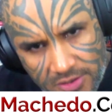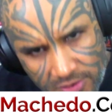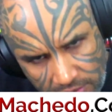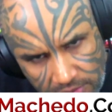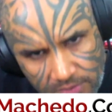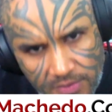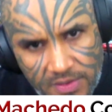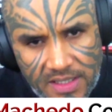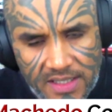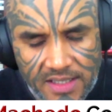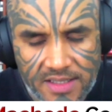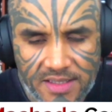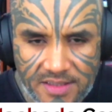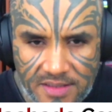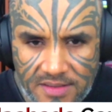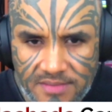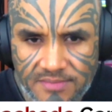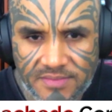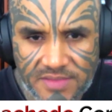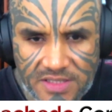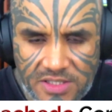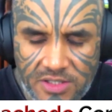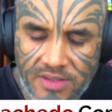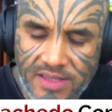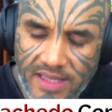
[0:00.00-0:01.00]
to work.
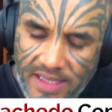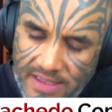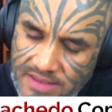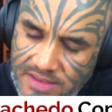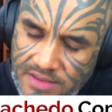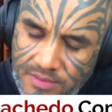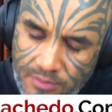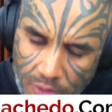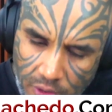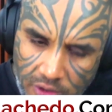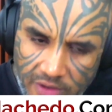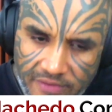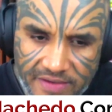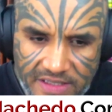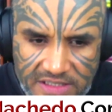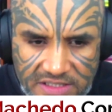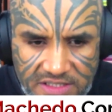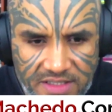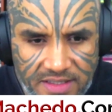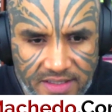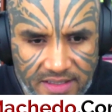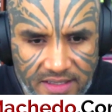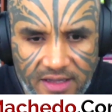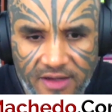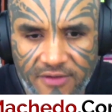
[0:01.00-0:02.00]
So that's
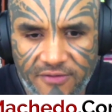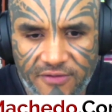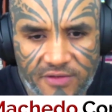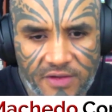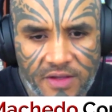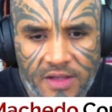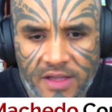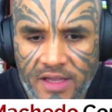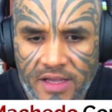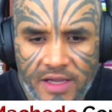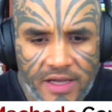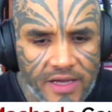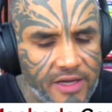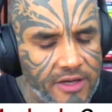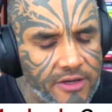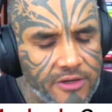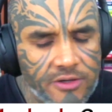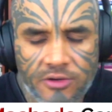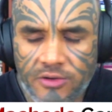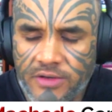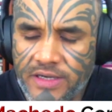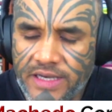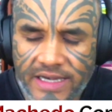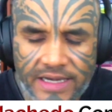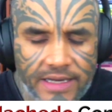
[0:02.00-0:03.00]
motivation enough. You
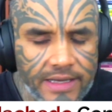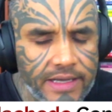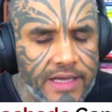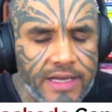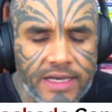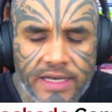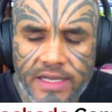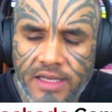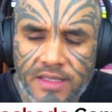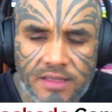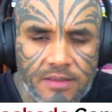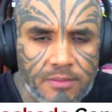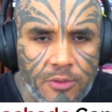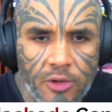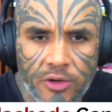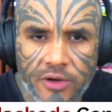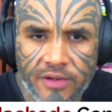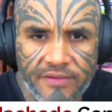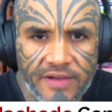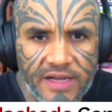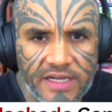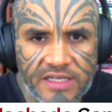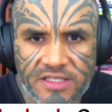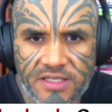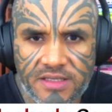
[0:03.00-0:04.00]
don't need any other
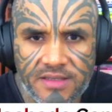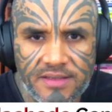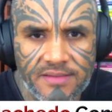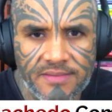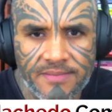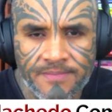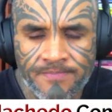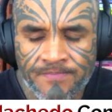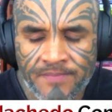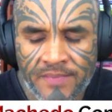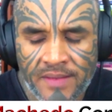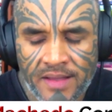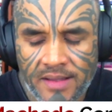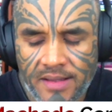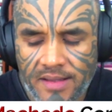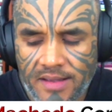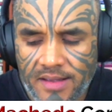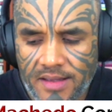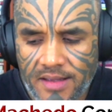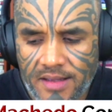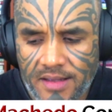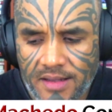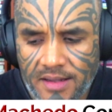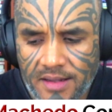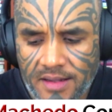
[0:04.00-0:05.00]
motivation
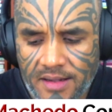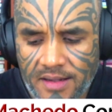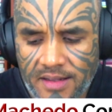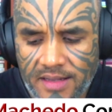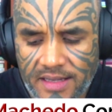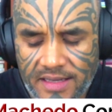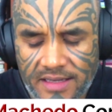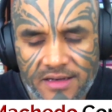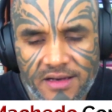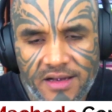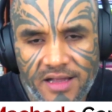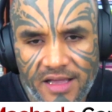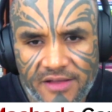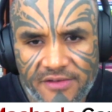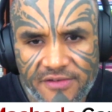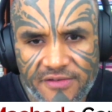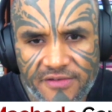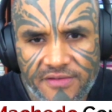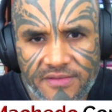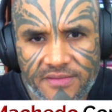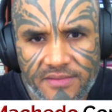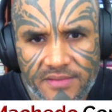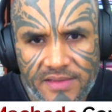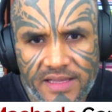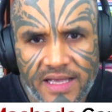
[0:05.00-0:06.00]
in
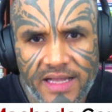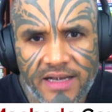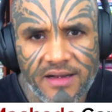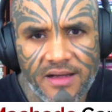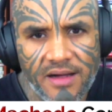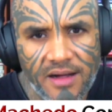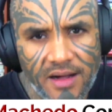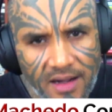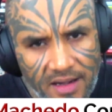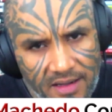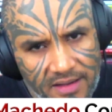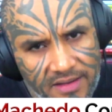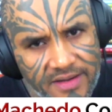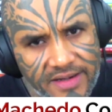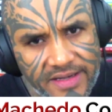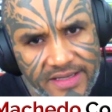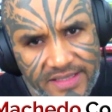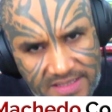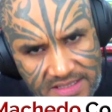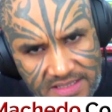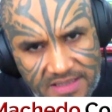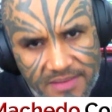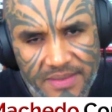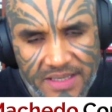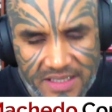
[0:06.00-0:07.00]
life than a hungry
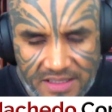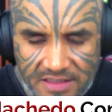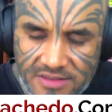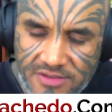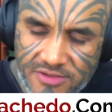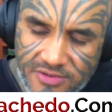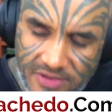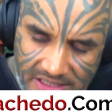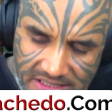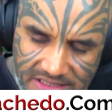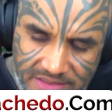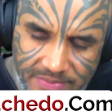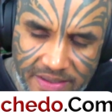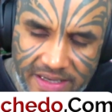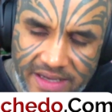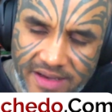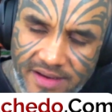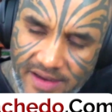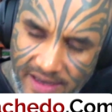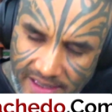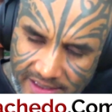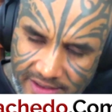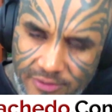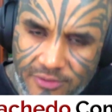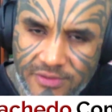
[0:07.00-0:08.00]
stomach. Trust me,
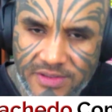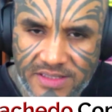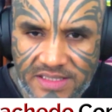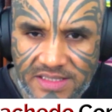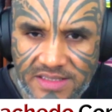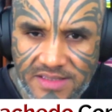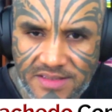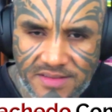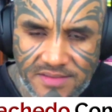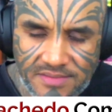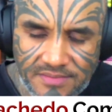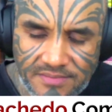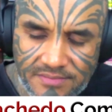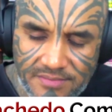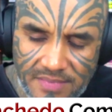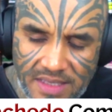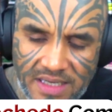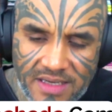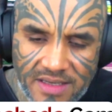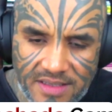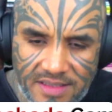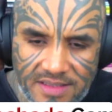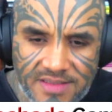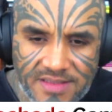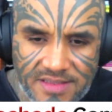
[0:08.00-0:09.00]
I know this,
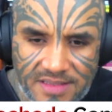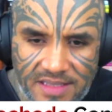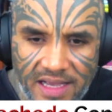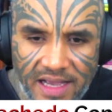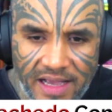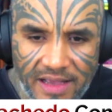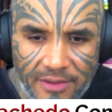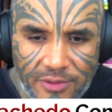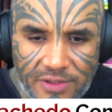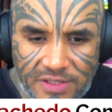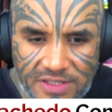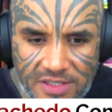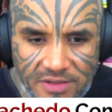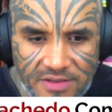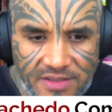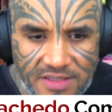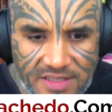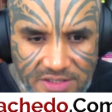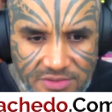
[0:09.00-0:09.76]
because I was on the